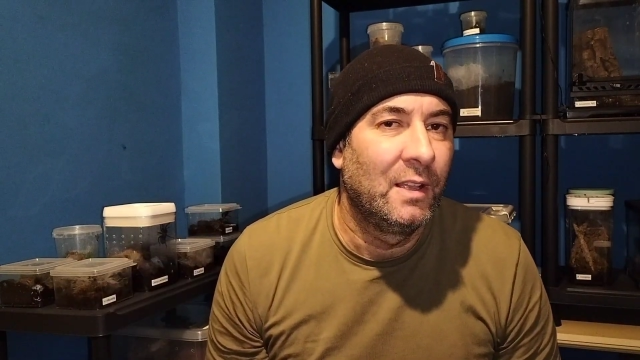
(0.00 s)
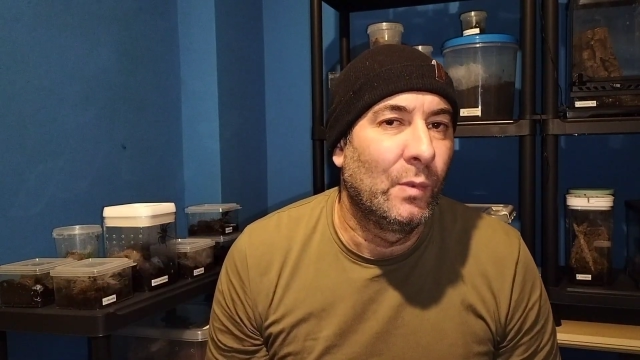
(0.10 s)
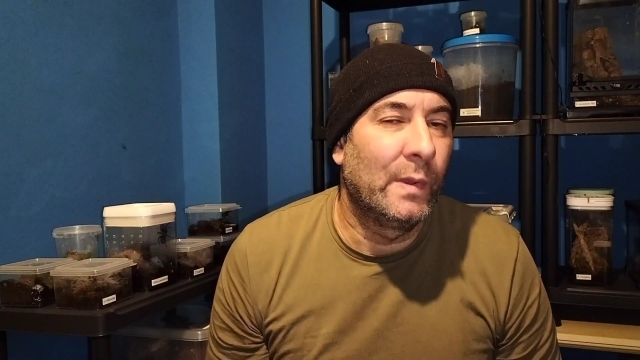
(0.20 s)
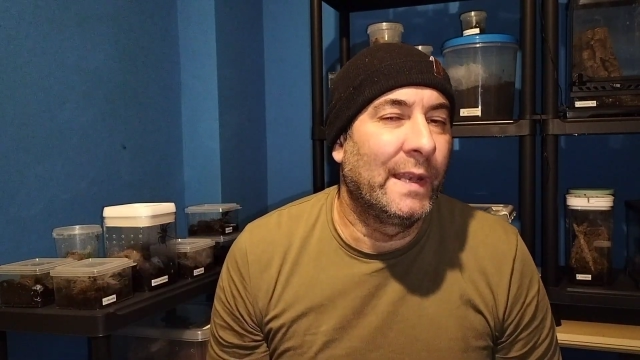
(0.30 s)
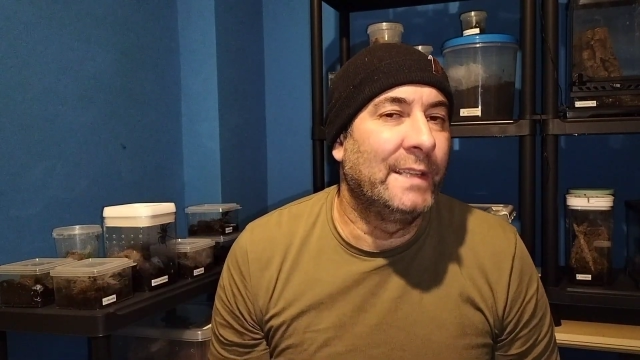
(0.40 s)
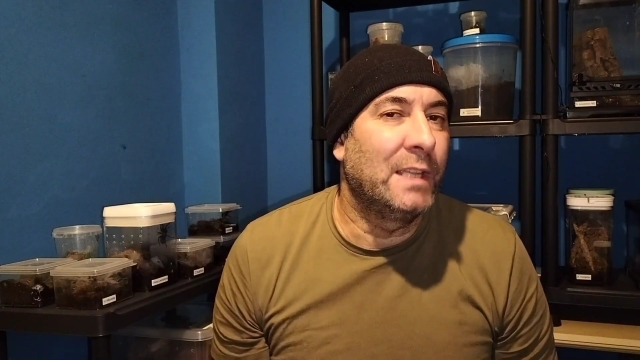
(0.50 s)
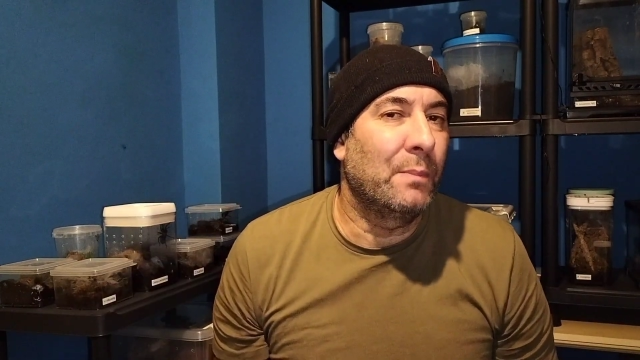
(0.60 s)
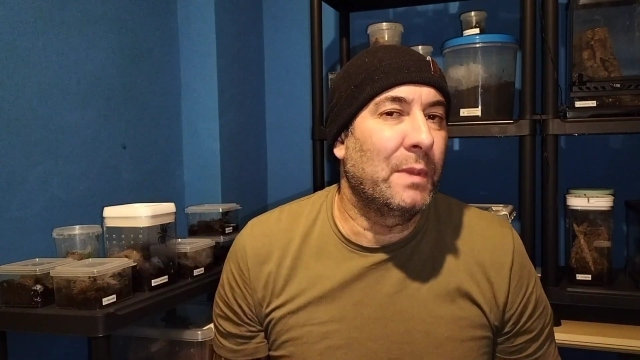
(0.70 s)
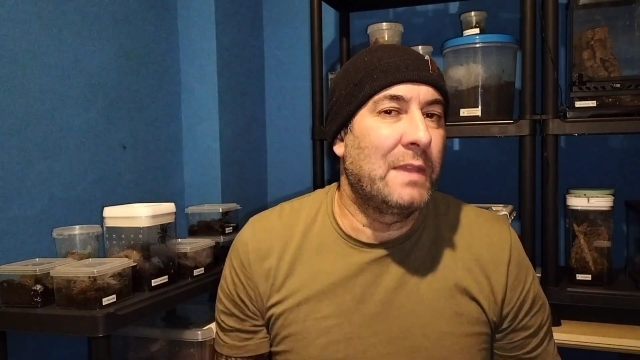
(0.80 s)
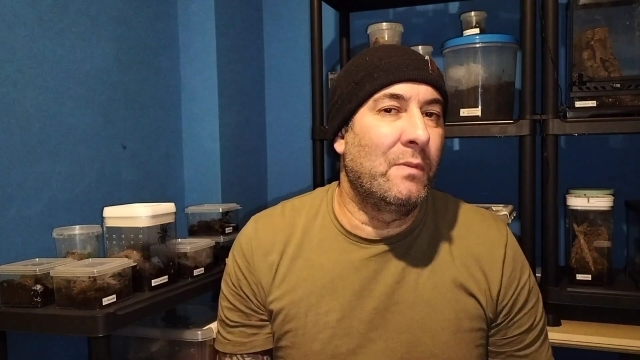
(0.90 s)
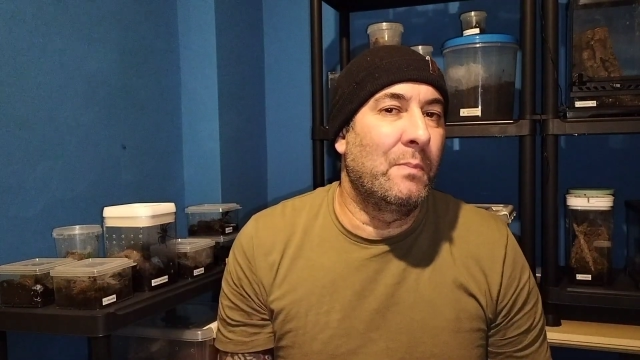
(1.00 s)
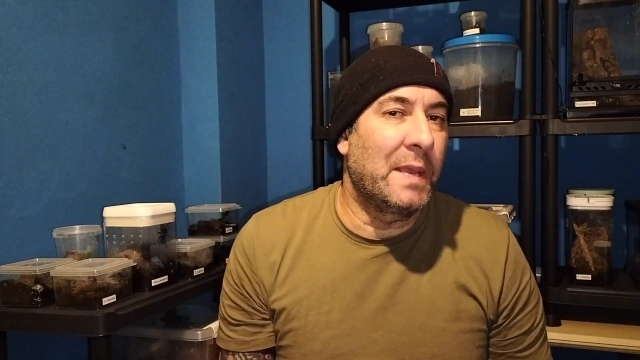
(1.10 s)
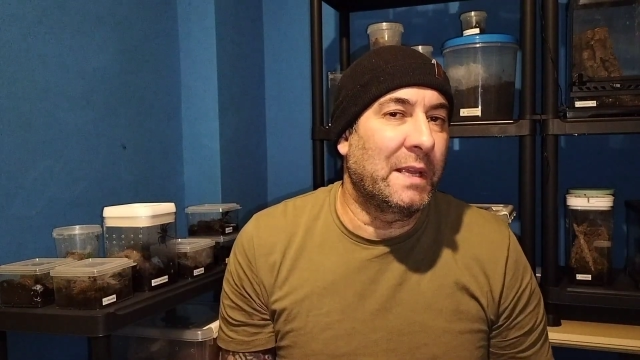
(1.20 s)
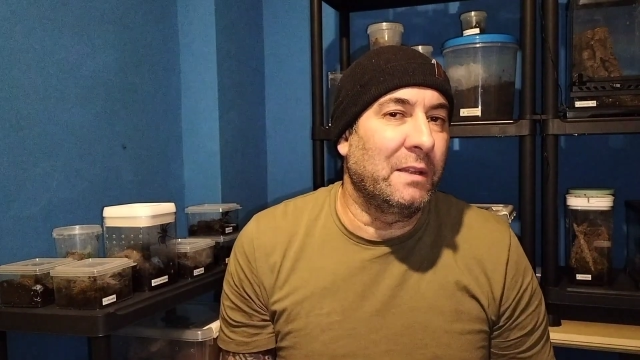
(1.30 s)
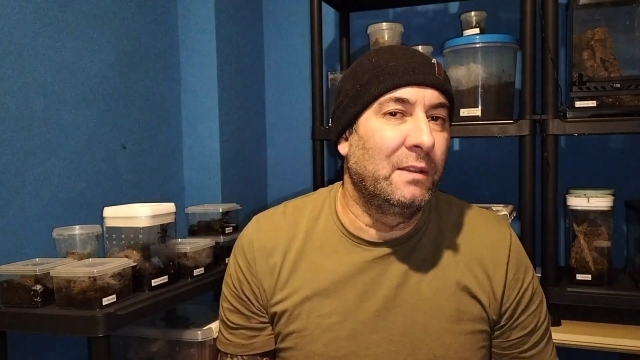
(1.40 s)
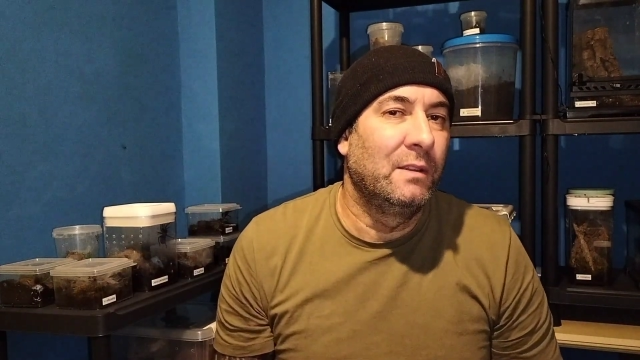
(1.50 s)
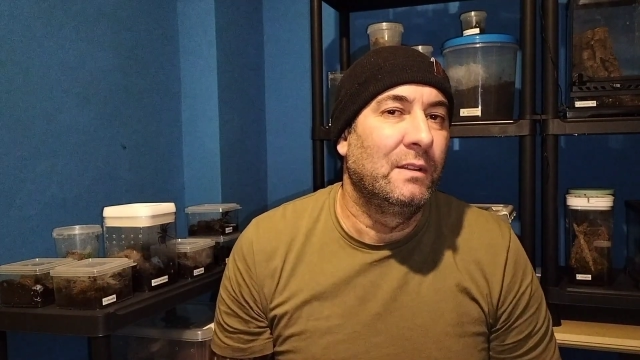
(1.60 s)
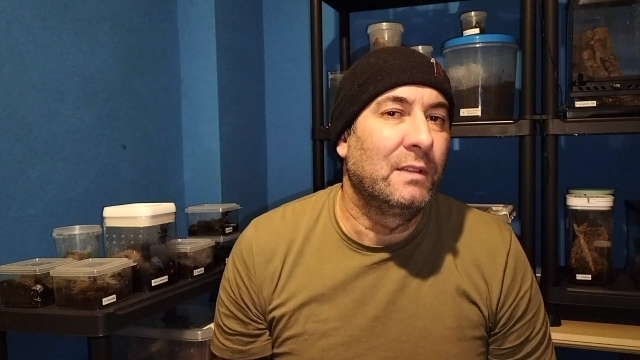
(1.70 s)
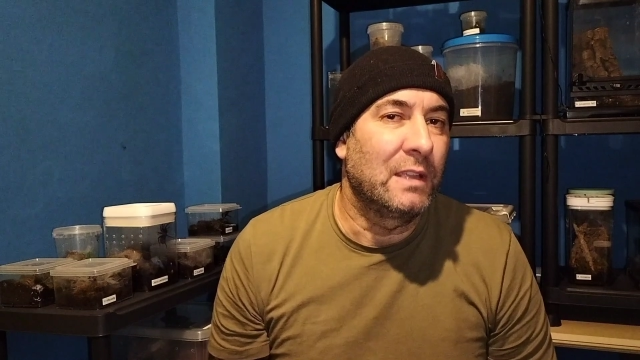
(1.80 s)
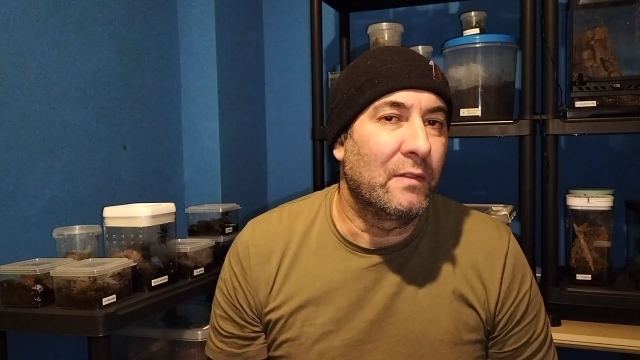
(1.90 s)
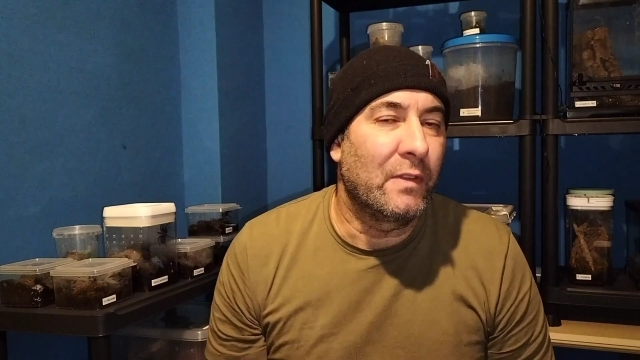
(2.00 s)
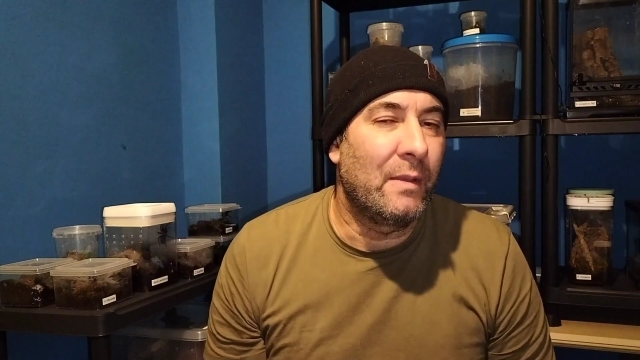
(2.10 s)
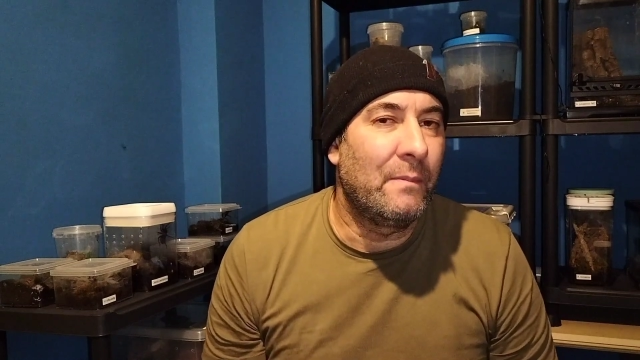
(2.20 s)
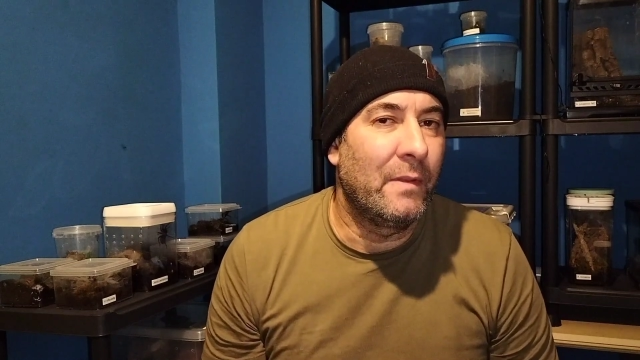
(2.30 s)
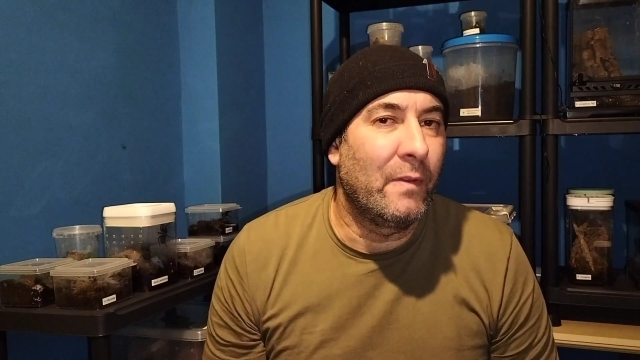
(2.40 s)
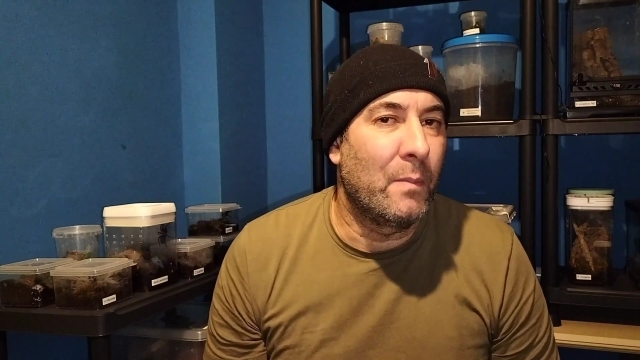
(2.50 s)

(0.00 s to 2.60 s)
would end up even bigger if I